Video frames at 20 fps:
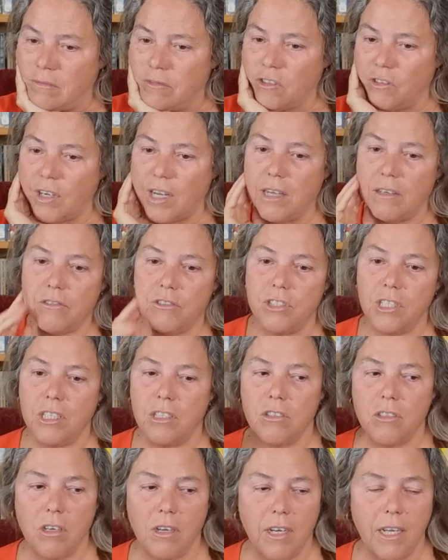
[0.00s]
Crouching
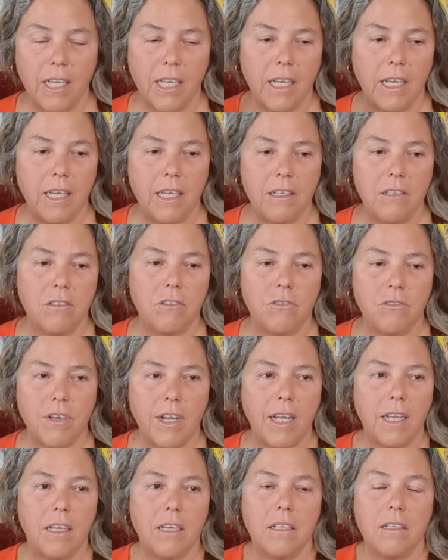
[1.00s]
Tiger, Hidden
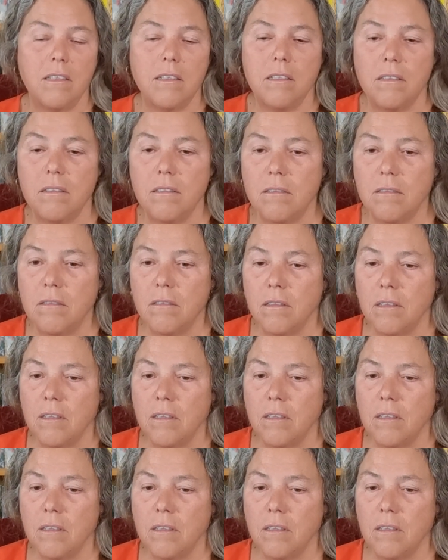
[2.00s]
Dragon,